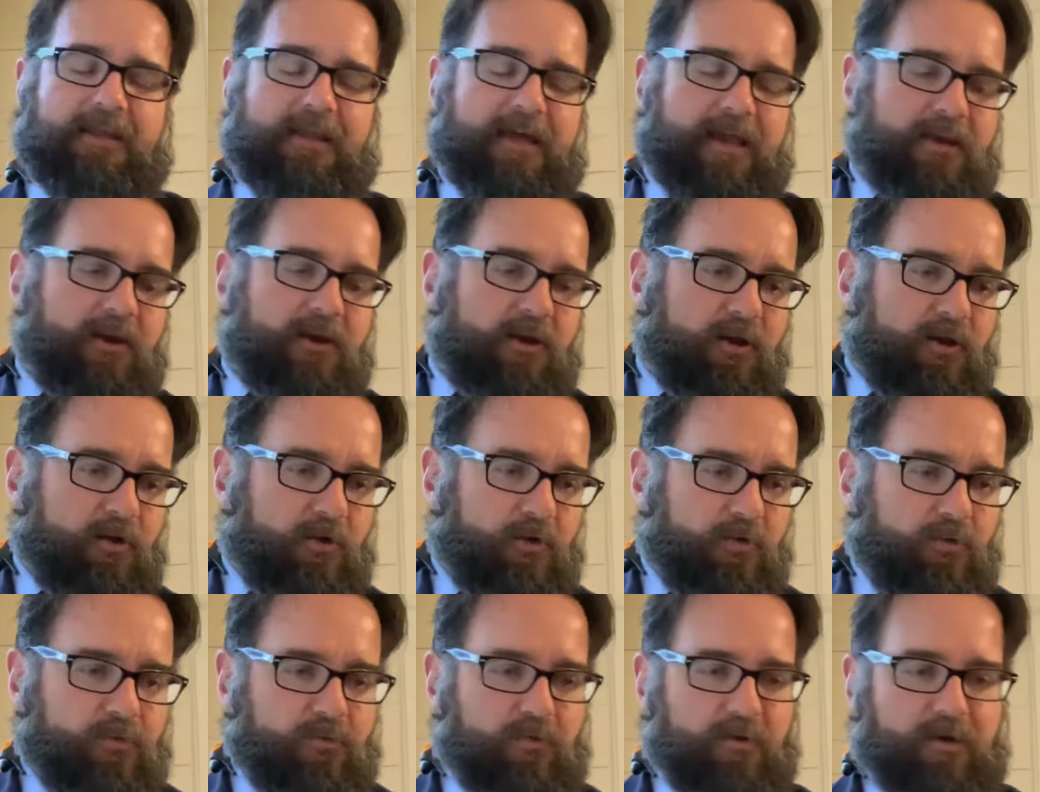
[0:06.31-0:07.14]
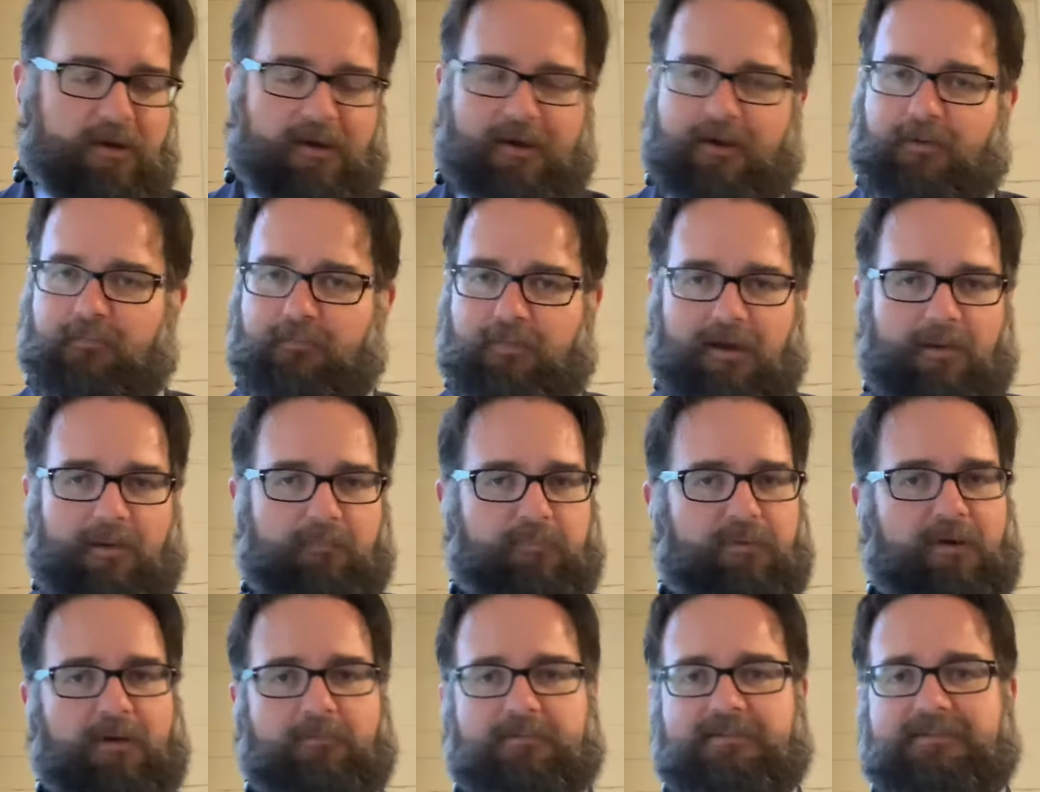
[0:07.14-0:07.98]
And I know I
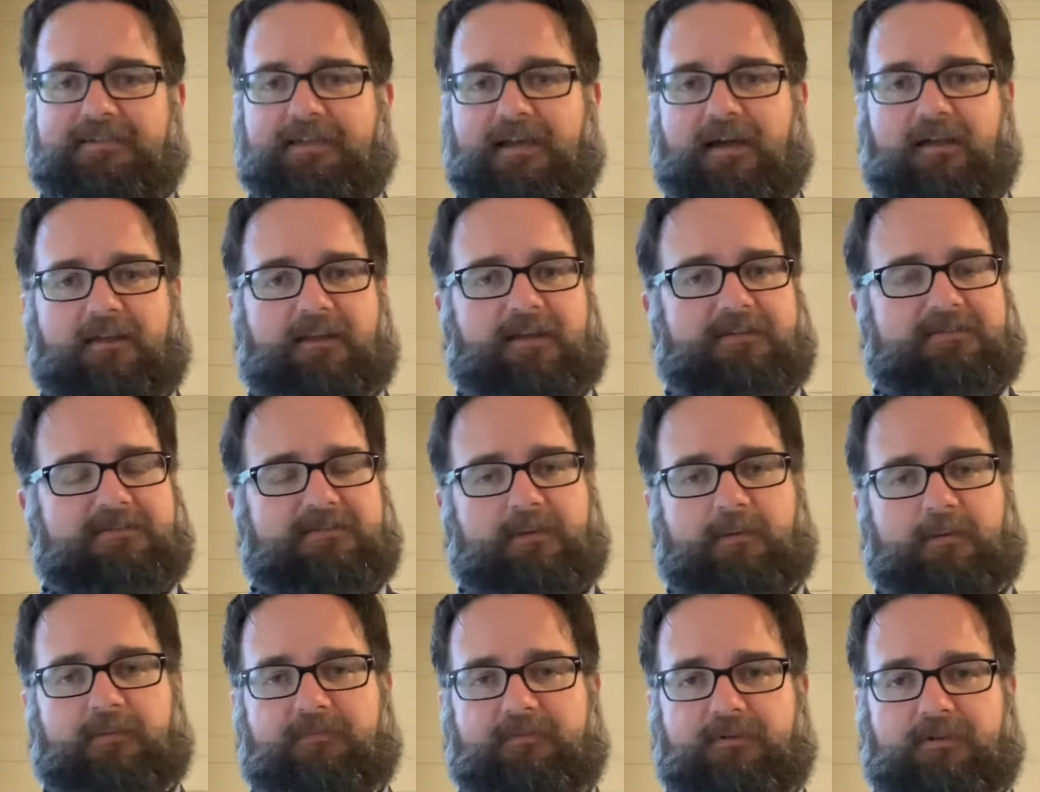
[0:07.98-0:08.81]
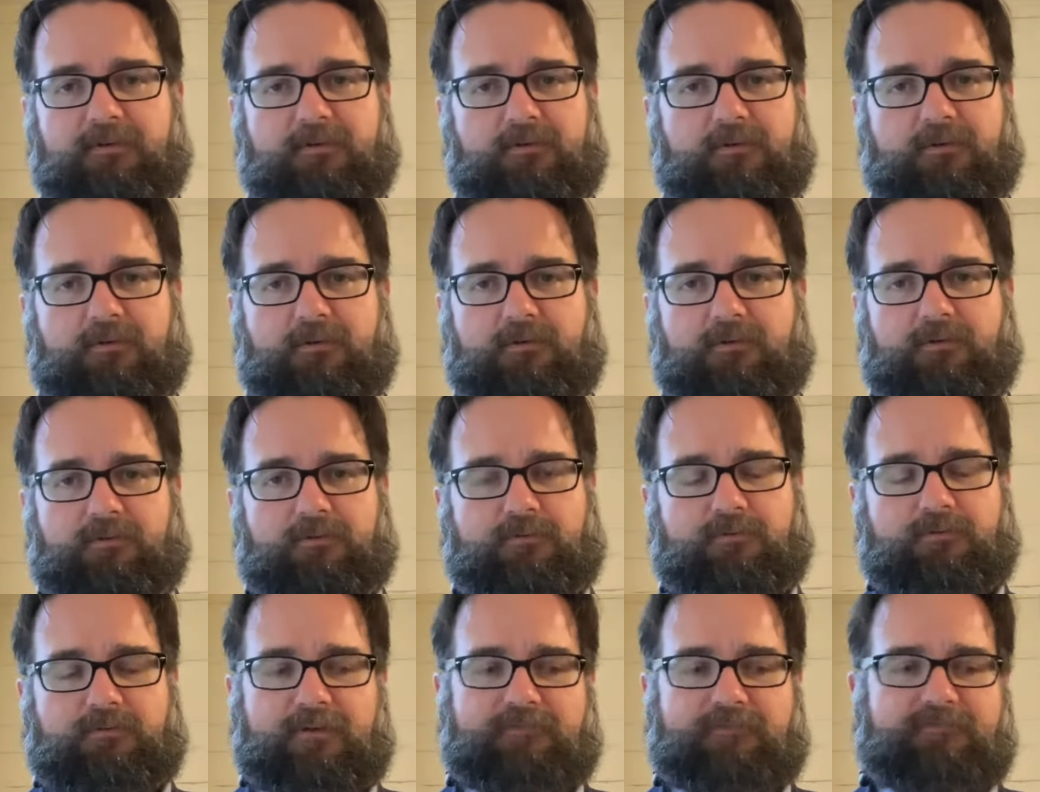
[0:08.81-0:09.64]
probably sound like some of you
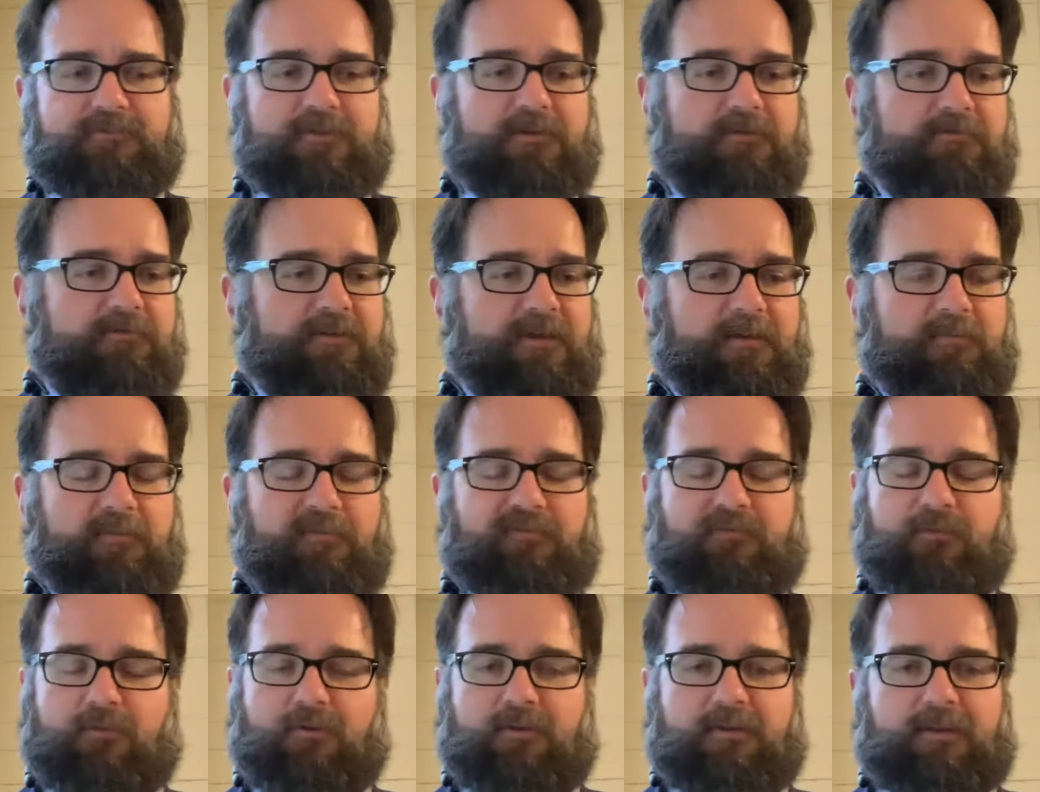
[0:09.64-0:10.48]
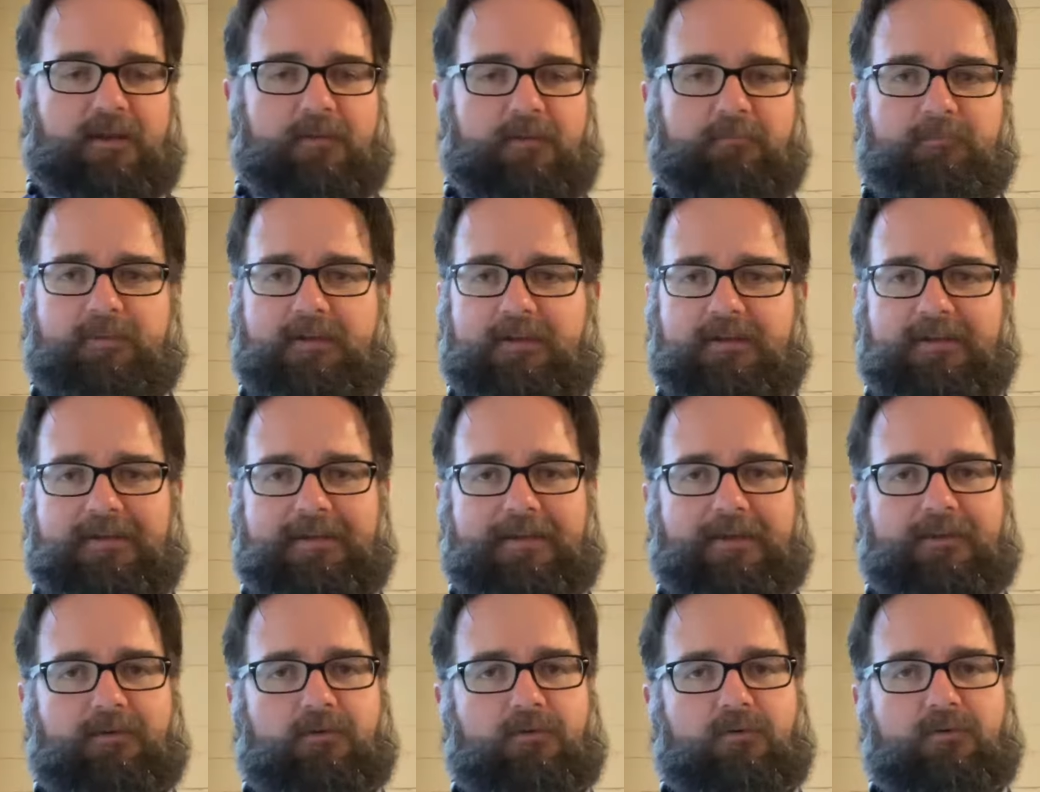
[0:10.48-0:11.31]
who have tuned in before that I'm beating a
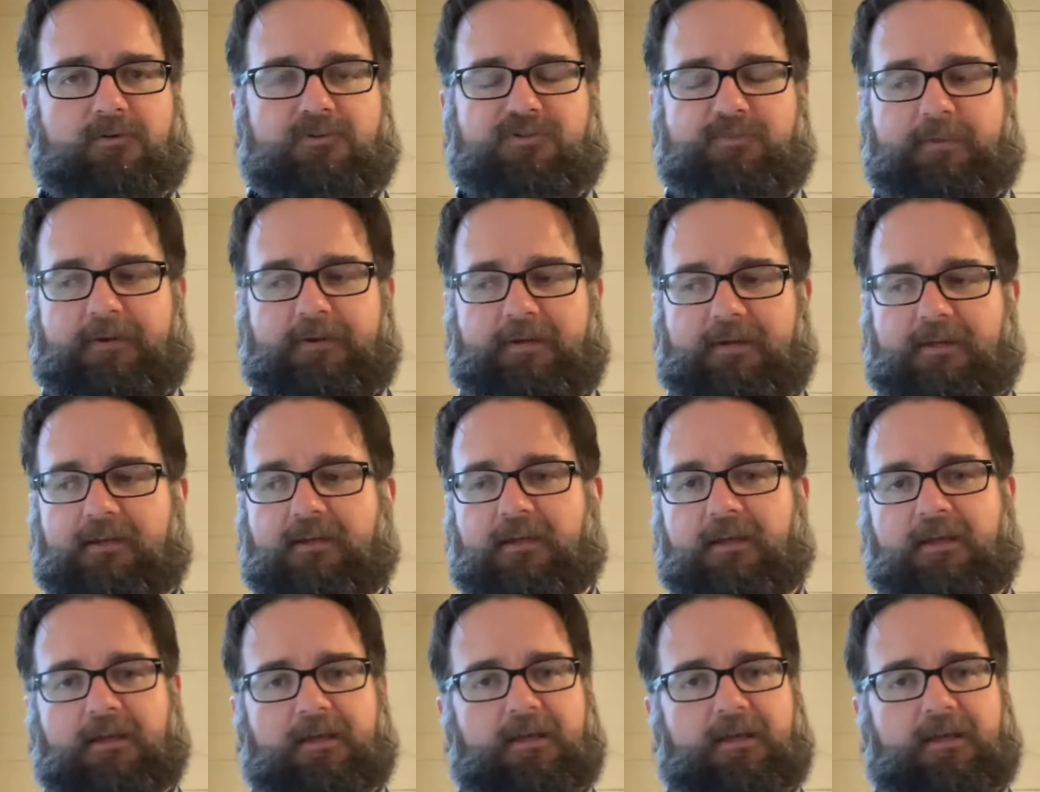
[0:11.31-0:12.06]
dead horse, but